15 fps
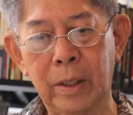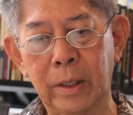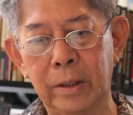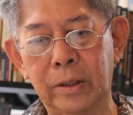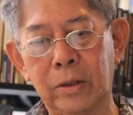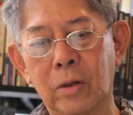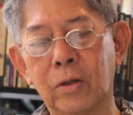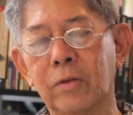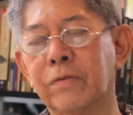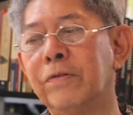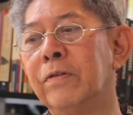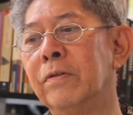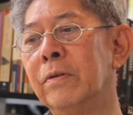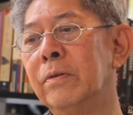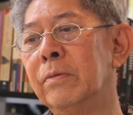a sort
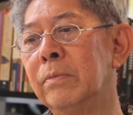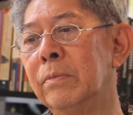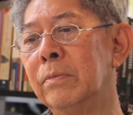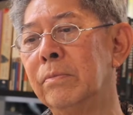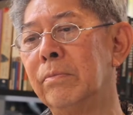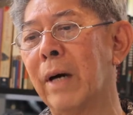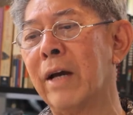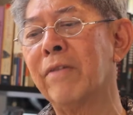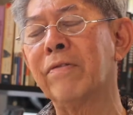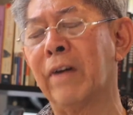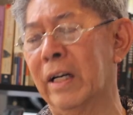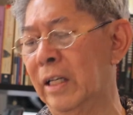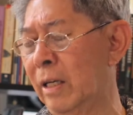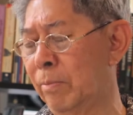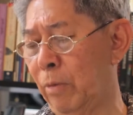of my
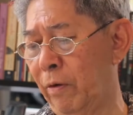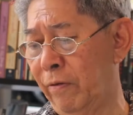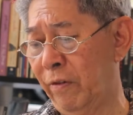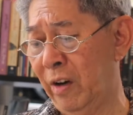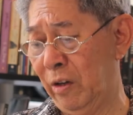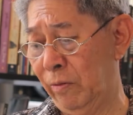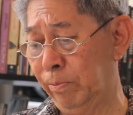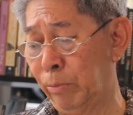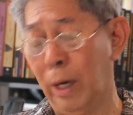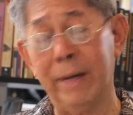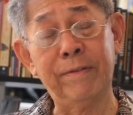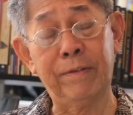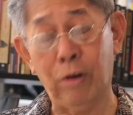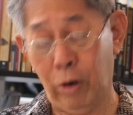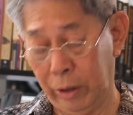finding my
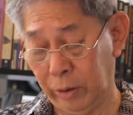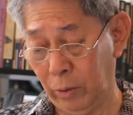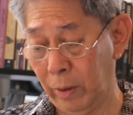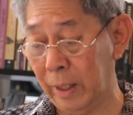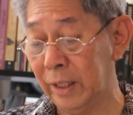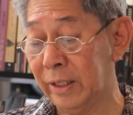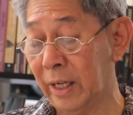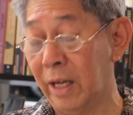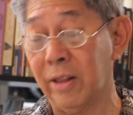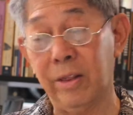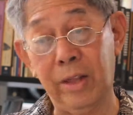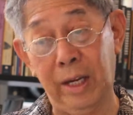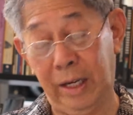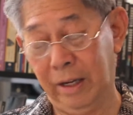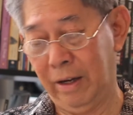voice, or at least I
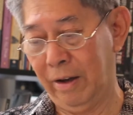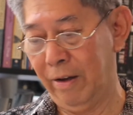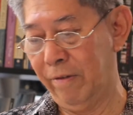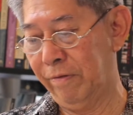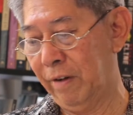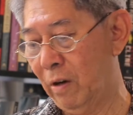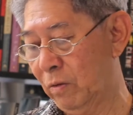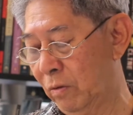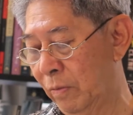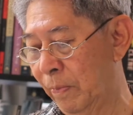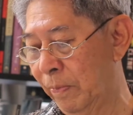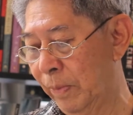think I have found